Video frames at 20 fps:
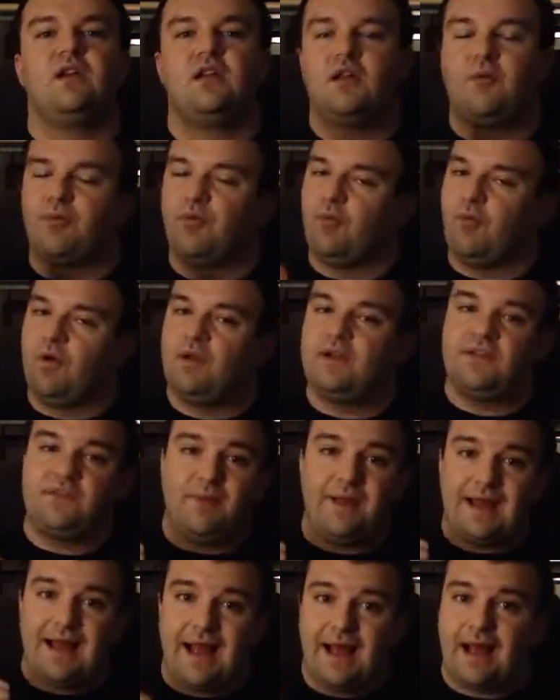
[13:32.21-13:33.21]
Number one, it's
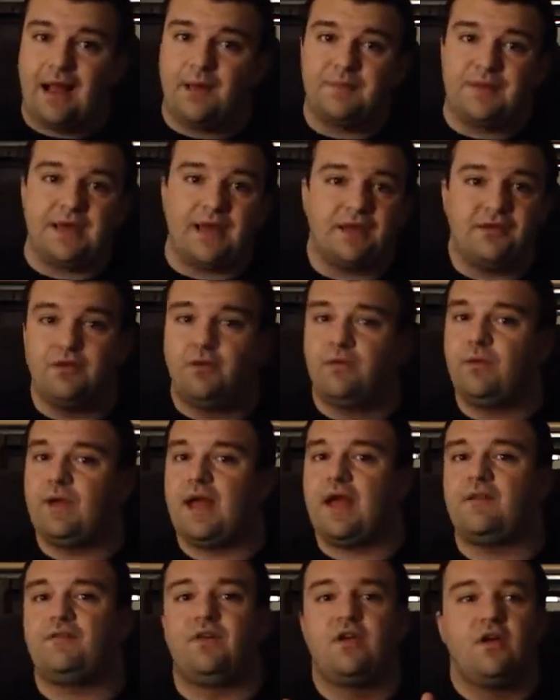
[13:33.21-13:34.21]
my hobby. I don't
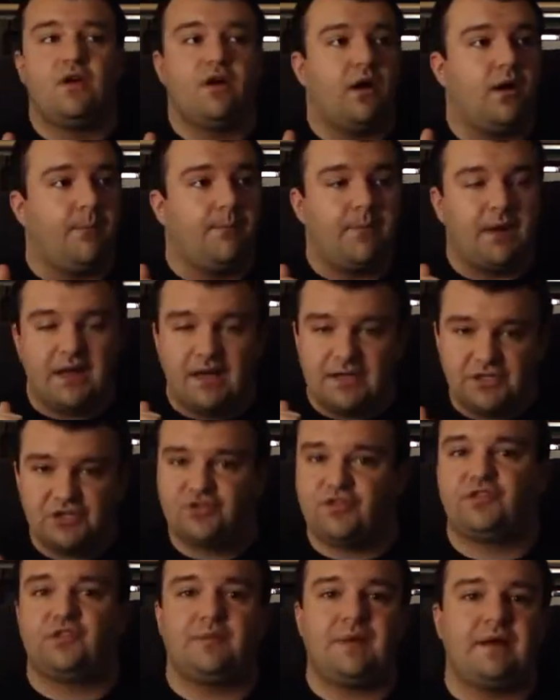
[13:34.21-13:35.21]
have a
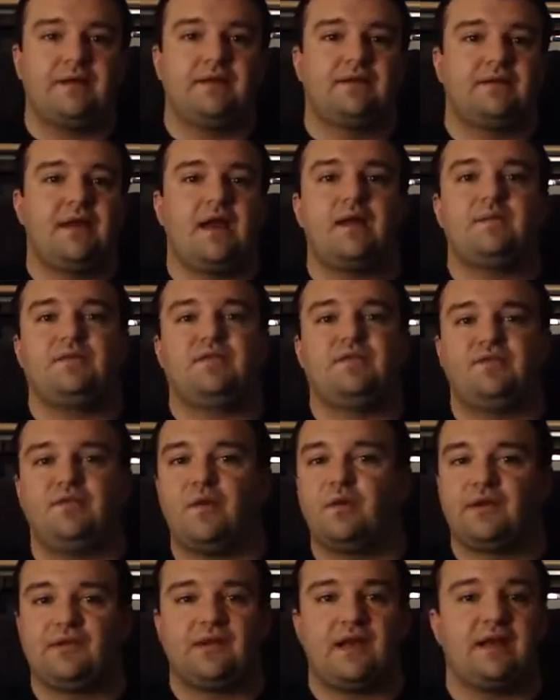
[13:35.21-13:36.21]
monstrous amount of time to
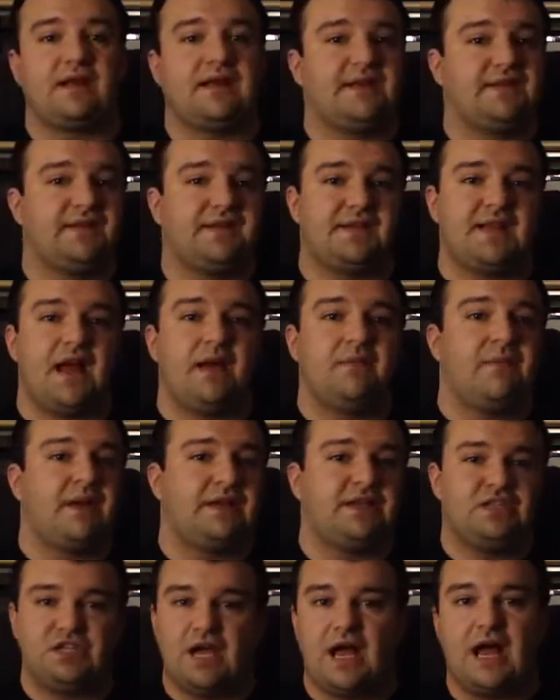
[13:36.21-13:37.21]
focus on it because it's not my
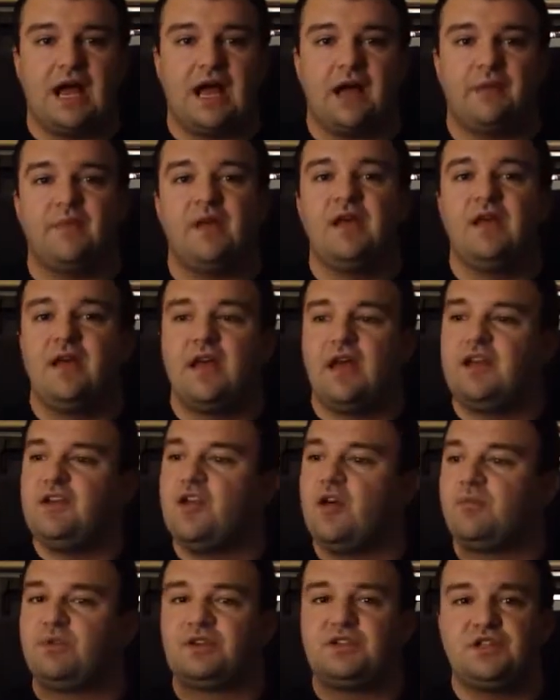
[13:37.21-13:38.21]
job. And
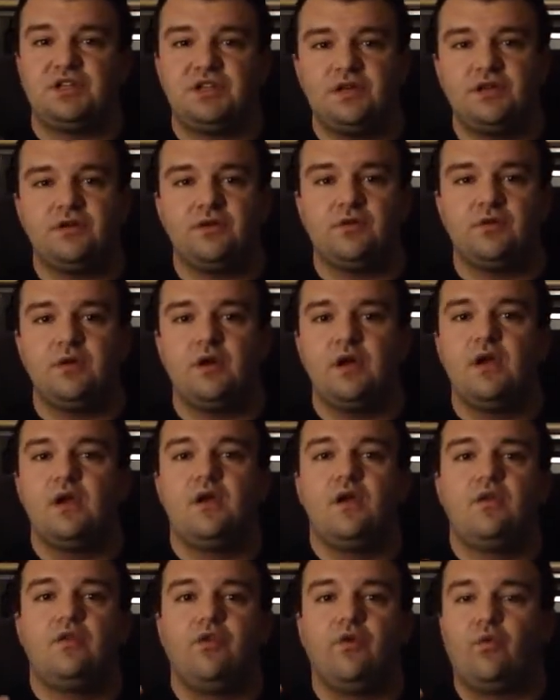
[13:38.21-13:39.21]
number two,
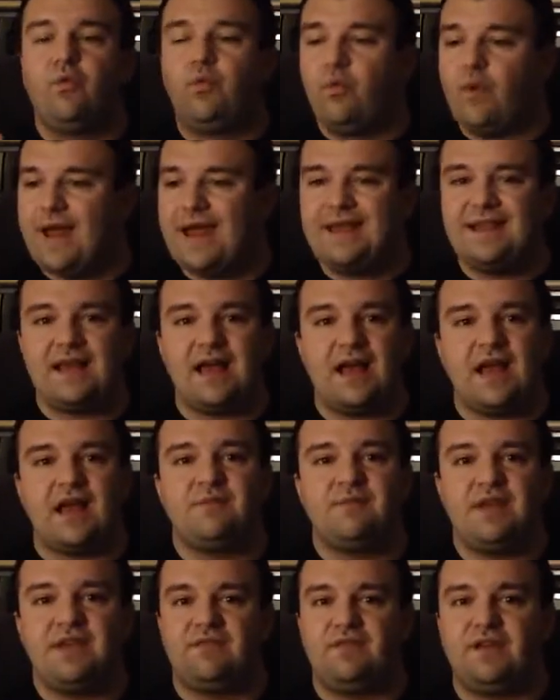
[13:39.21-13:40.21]
the way that
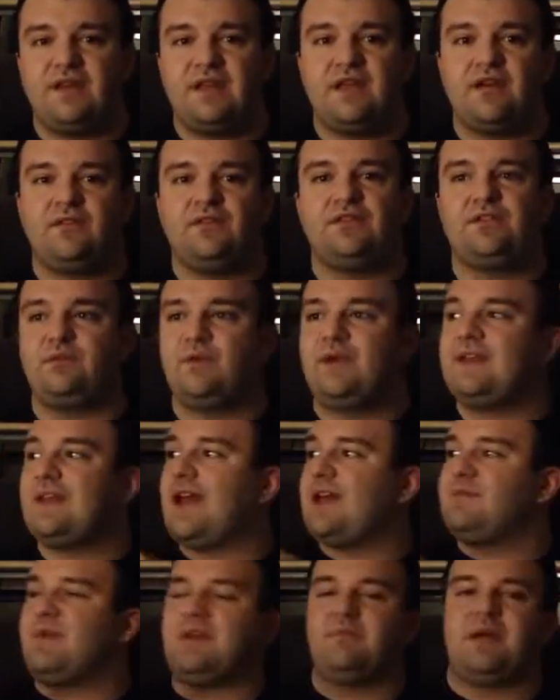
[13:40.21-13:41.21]
I make videos, the way
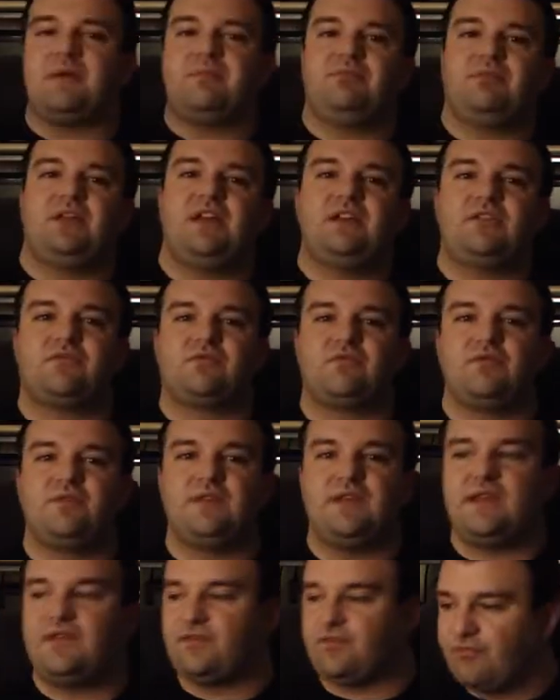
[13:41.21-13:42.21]
that I make my
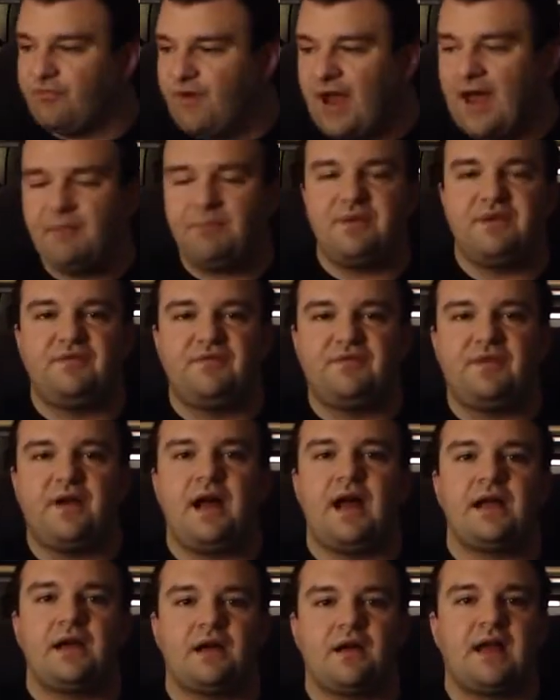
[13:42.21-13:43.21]
playthroughs is rapid
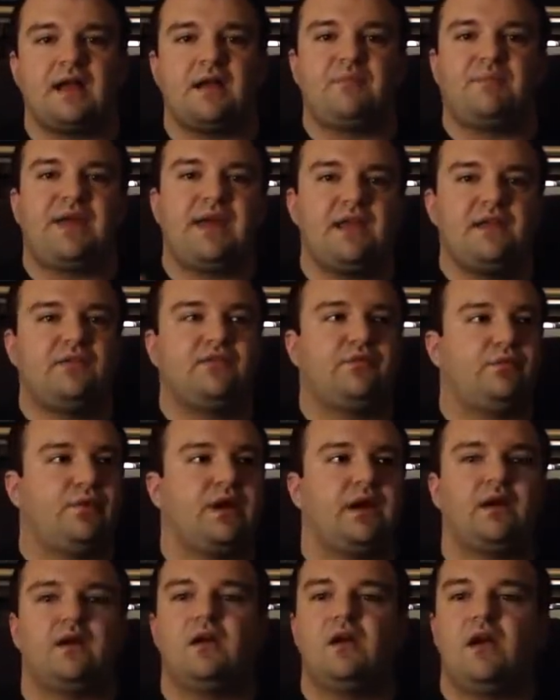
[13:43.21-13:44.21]
fire at a pace
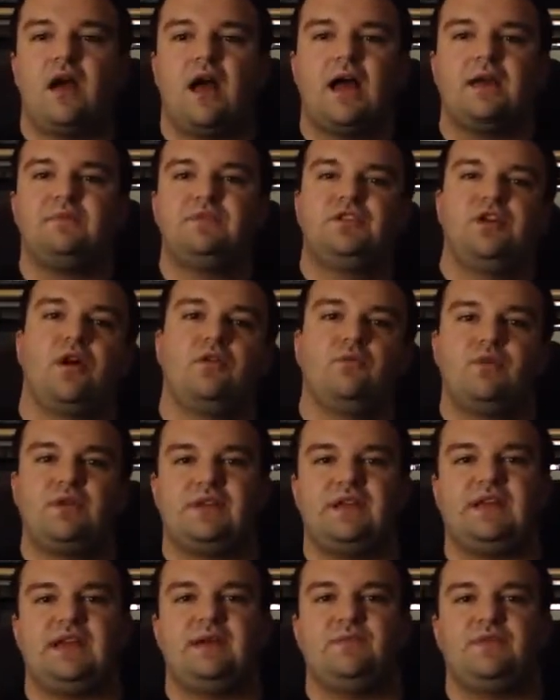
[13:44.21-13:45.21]
where I'm done with
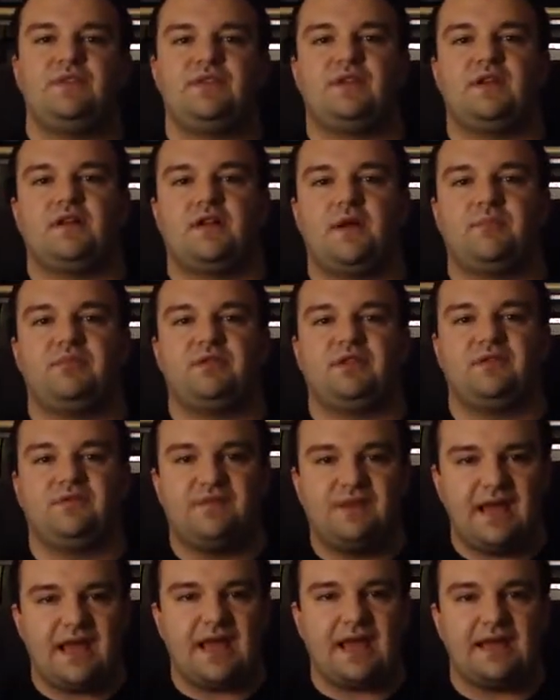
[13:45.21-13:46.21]
the game within a couple
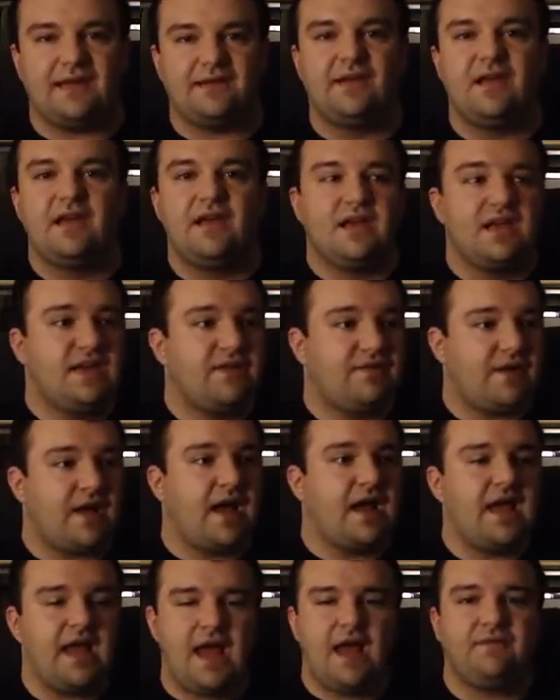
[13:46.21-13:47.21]
of days. If
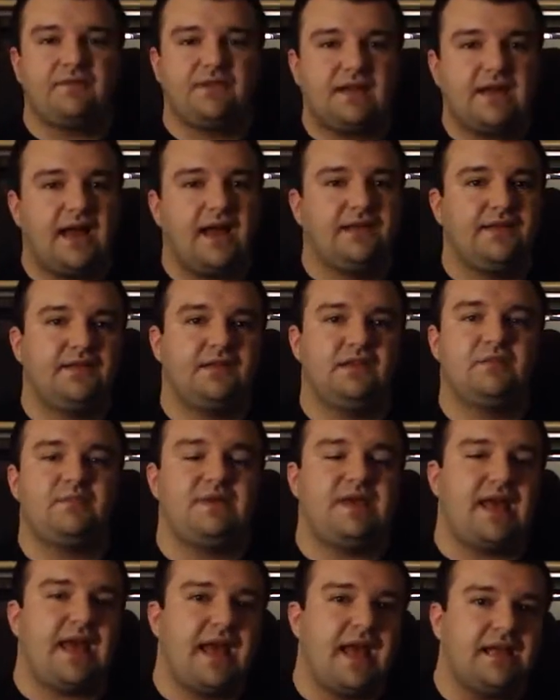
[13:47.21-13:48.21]
I have to constantly
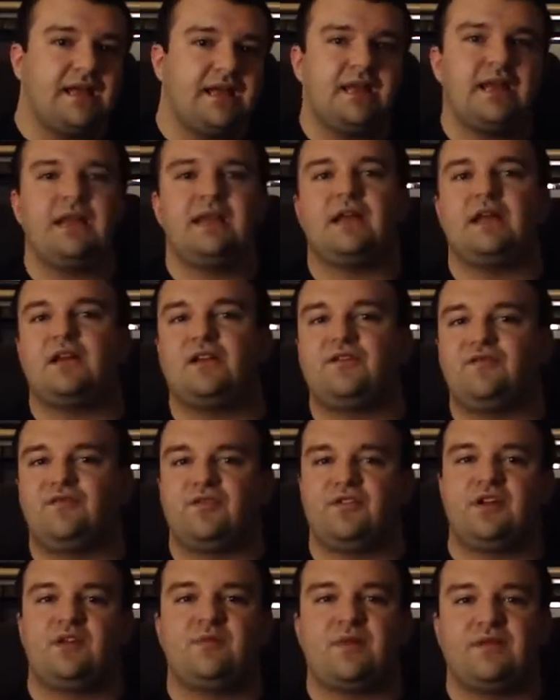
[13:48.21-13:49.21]
be editing and
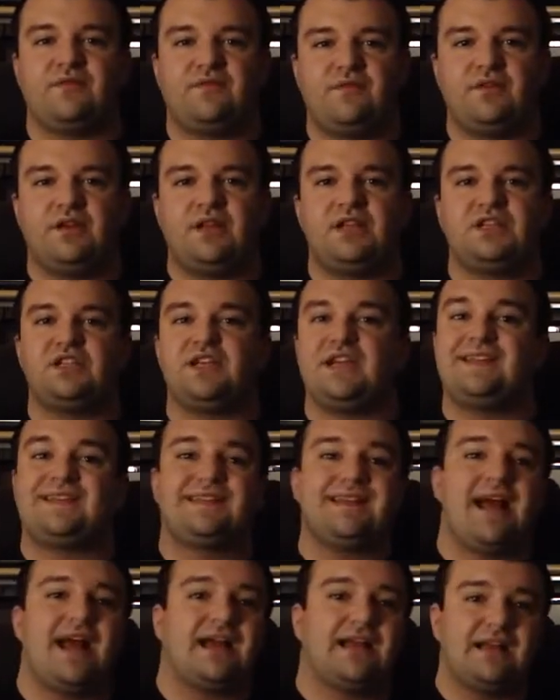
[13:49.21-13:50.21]
converting my footage,
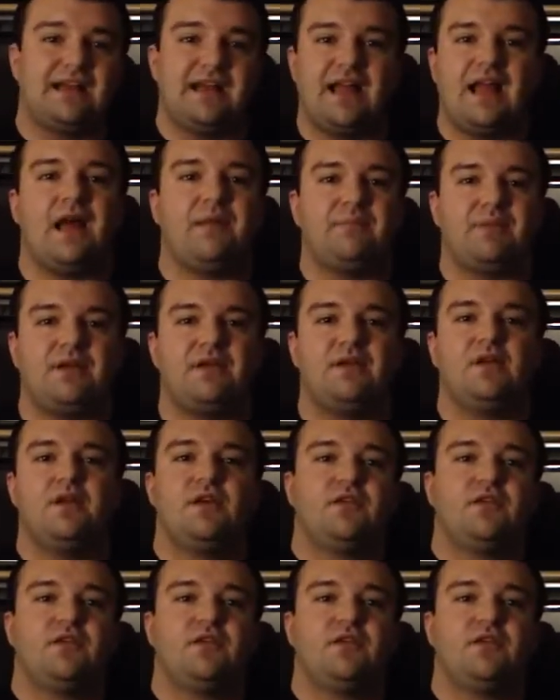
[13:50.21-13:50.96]
it's not going to happen.